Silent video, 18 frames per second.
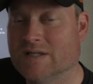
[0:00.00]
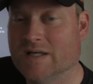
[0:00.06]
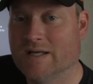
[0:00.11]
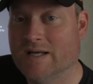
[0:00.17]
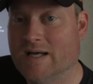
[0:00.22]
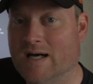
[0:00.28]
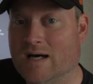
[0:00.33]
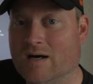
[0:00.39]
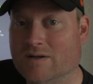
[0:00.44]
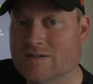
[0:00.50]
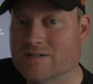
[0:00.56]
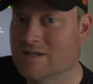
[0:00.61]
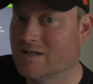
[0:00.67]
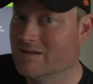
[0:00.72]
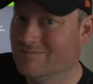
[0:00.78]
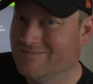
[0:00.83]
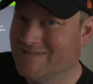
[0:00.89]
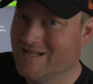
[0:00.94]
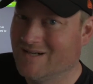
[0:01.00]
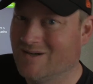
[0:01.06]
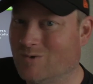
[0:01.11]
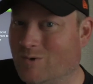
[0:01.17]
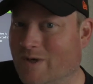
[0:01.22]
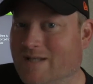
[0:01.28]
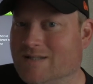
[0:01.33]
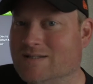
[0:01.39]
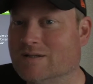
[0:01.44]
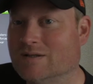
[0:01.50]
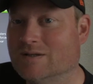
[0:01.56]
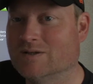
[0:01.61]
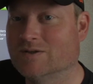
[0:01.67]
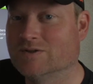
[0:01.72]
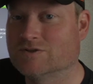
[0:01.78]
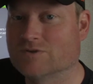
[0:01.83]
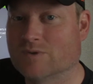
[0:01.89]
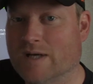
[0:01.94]
it now instead of, you know, wait until it
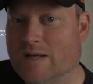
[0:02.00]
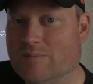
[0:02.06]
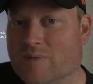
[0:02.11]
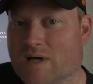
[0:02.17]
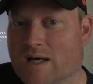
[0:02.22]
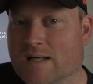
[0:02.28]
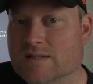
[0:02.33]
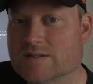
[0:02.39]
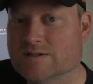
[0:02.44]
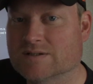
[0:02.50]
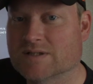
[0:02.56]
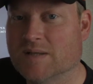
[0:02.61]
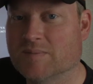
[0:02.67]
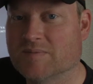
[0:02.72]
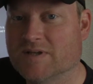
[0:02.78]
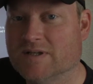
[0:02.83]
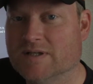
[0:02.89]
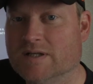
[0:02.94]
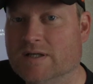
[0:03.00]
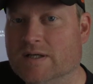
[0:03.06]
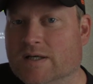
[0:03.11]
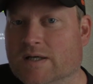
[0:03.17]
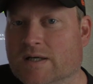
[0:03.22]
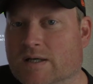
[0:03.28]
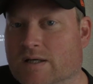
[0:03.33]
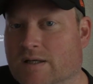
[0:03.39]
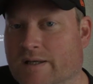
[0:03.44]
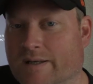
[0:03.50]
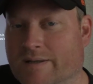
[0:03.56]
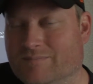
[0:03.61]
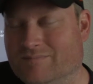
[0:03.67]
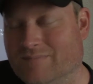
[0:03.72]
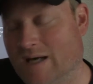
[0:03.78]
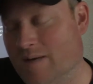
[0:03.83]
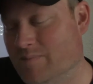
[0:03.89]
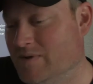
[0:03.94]
goes to Redbox or something,
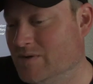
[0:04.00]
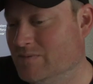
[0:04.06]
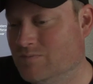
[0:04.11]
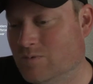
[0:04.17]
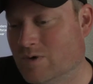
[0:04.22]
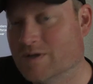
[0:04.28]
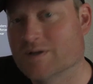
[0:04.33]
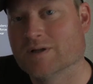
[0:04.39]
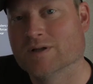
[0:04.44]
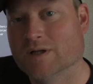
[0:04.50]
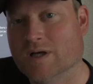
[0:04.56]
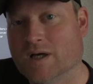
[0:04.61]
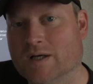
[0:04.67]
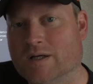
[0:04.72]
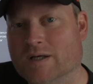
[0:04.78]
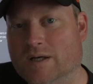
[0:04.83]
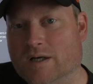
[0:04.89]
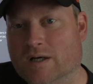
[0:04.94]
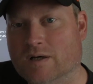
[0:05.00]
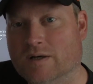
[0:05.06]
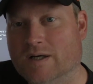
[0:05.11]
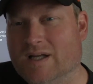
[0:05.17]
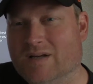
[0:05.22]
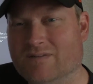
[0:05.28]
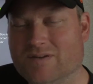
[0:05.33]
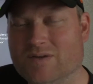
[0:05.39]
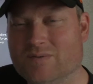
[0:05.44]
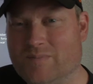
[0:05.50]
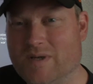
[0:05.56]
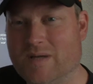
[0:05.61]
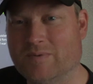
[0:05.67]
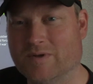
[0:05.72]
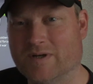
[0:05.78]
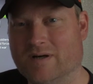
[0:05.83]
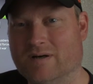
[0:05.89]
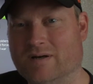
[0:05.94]
might be worth a look. You know, any of you
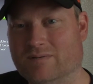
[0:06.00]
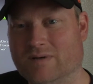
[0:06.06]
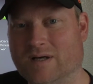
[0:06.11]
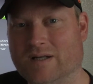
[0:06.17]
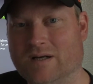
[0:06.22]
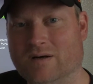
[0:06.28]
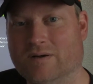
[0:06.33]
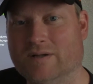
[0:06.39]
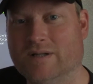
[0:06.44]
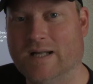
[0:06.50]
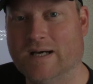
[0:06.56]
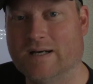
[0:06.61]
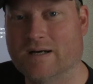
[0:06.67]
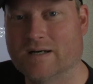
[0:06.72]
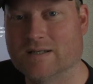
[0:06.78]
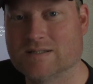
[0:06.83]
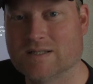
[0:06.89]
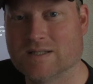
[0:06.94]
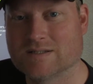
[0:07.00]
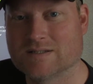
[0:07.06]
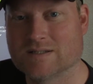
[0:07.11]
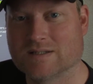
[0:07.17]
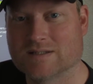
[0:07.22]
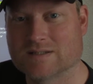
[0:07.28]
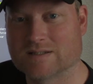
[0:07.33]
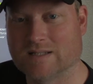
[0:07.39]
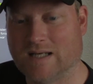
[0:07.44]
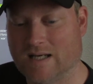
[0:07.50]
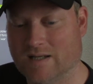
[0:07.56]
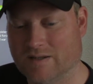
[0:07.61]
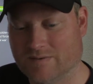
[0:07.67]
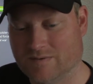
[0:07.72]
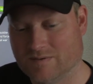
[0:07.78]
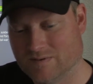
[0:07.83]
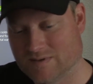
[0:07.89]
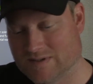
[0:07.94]
people that are, you know, in that artistic style
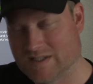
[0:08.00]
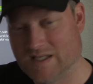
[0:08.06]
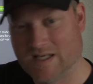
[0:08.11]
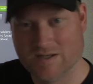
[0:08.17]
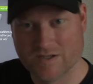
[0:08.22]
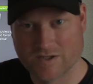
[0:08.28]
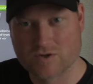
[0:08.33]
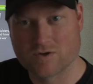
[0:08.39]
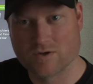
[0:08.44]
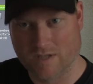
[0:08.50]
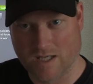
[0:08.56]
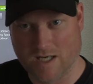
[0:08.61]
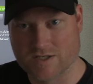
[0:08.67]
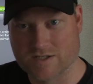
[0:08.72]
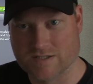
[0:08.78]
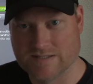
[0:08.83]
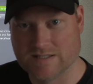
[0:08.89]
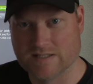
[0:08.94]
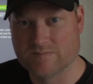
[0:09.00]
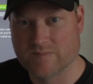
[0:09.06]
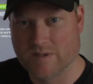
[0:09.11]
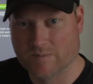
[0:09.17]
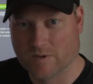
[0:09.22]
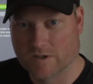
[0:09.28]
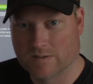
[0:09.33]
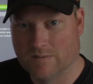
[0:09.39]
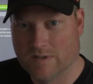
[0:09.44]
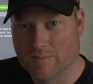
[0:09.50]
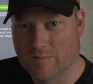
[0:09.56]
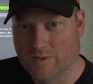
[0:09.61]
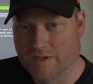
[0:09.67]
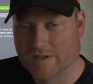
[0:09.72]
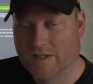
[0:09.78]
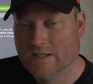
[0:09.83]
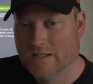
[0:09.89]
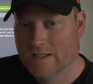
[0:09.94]
and seeing the creations these people come up
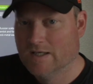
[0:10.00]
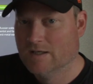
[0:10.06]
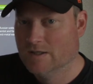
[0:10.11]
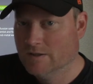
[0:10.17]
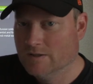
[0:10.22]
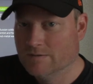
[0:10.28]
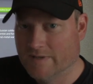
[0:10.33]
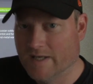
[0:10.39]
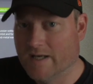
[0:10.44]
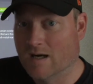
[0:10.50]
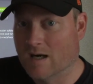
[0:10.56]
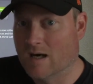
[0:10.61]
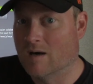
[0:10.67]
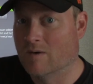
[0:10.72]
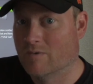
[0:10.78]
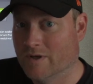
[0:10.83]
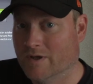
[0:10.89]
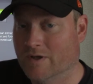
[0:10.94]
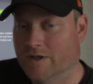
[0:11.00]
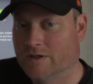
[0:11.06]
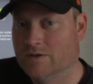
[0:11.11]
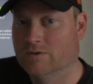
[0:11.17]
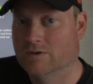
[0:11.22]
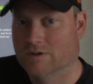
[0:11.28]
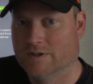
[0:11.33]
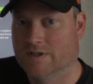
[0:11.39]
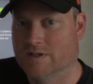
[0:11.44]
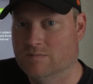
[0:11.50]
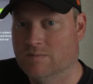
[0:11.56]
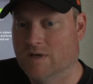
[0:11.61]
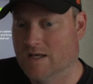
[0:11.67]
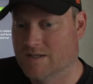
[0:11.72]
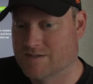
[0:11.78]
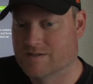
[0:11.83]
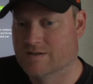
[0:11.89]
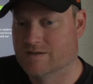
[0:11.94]
with, they are really cool. These
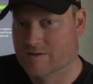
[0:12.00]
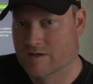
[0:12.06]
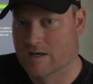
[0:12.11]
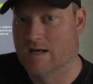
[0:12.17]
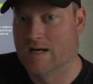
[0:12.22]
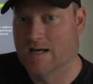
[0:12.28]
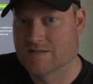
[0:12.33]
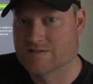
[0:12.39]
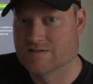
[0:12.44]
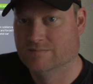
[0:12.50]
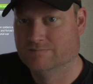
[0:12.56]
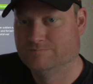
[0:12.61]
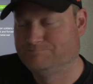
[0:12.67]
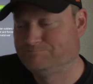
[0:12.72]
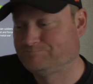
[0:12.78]
monsters are awesome,